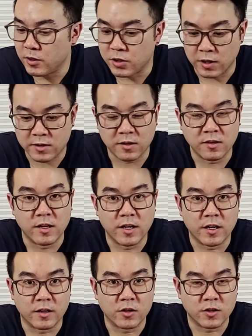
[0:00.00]
Jess and
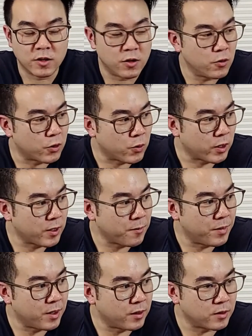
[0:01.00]
Derek, just to do a quick
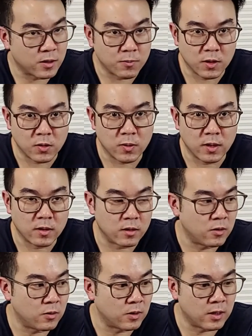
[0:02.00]
comparison between the
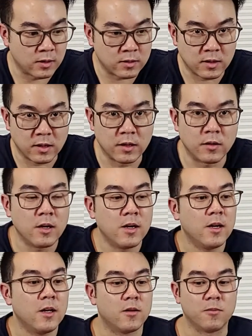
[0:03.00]
two kits here
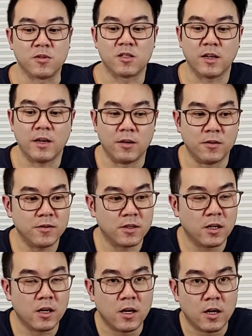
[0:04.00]

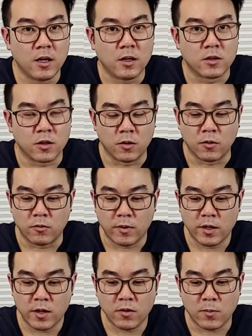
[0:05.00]
themselves. So
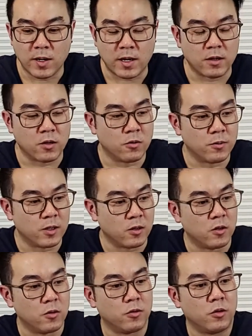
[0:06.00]
right off the bat,
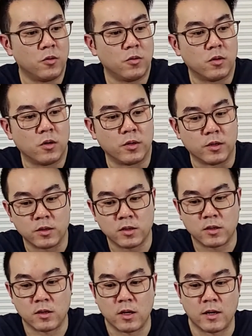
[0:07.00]
you'll do
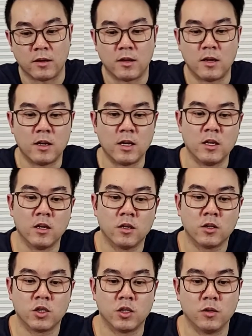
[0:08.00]
notice that the
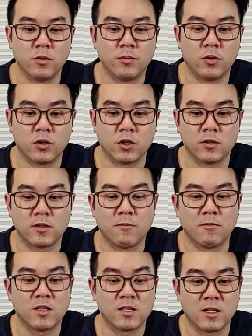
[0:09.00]
shield portions
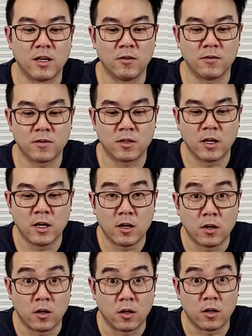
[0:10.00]
themselves
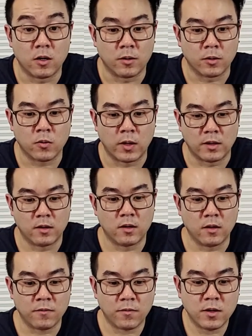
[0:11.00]
are quite
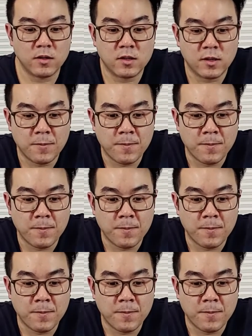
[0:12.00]
different.